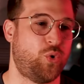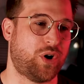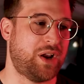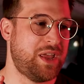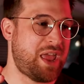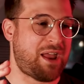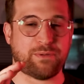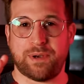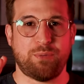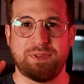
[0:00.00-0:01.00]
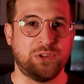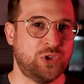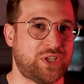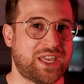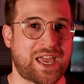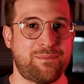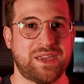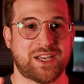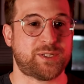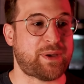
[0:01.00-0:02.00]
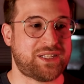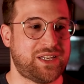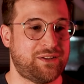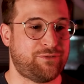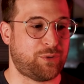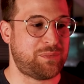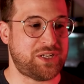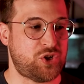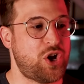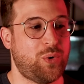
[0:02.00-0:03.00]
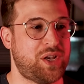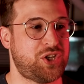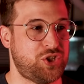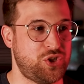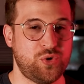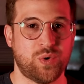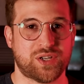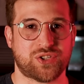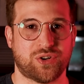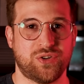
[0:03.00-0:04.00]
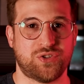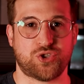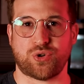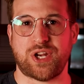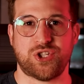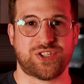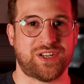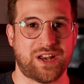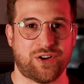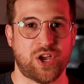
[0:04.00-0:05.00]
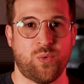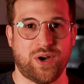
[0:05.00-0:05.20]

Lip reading: or everybody would be looking at me expecting for me to know what to do in a certain strange scenario